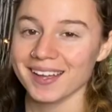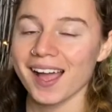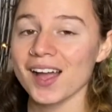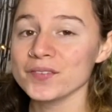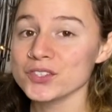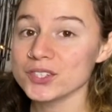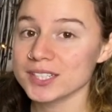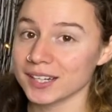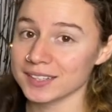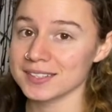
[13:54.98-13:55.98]
After
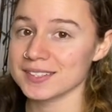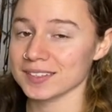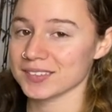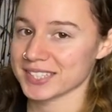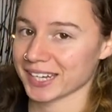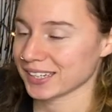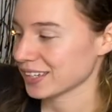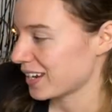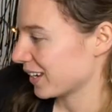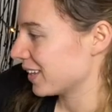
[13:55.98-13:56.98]
tons of
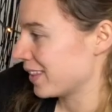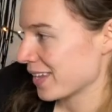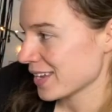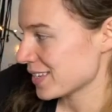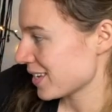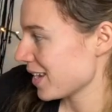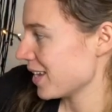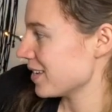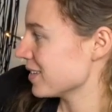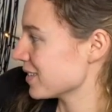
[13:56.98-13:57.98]
sanding, this
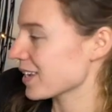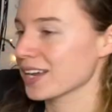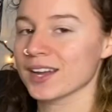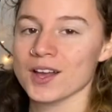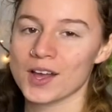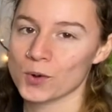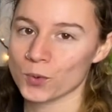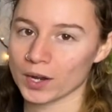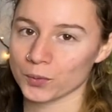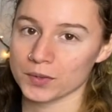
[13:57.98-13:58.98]
is
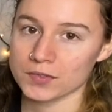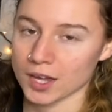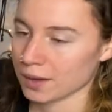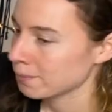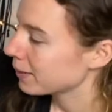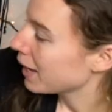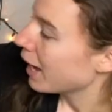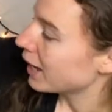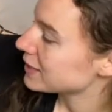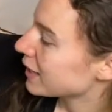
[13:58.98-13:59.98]
where we've come.
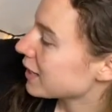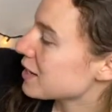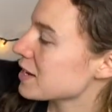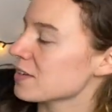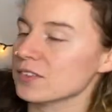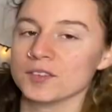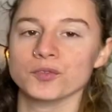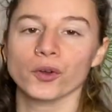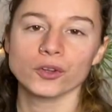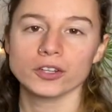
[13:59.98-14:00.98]
I sanded even
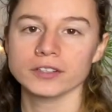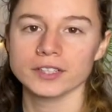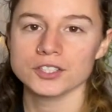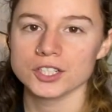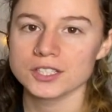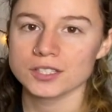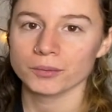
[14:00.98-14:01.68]
further than just the